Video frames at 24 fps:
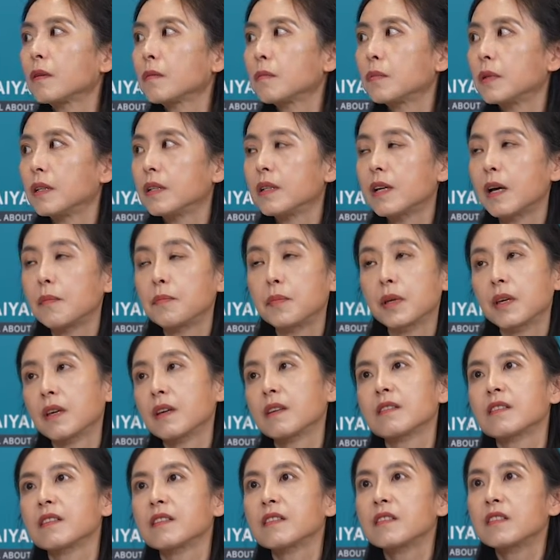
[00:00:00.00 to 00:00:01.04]
P-type,
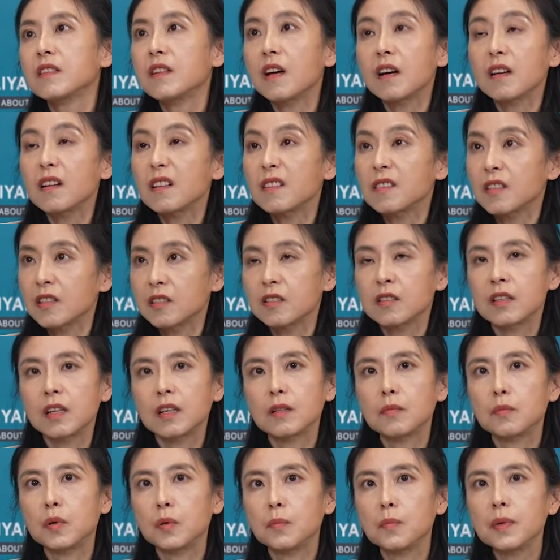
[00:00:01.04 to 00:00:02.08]
because it's not a
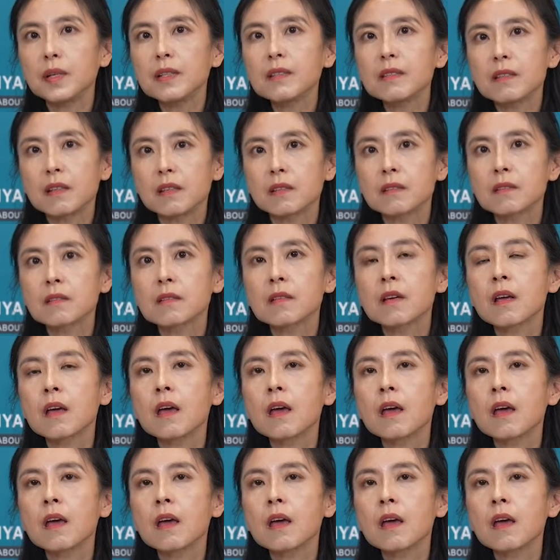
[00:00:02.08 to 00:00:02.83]
sustainable business.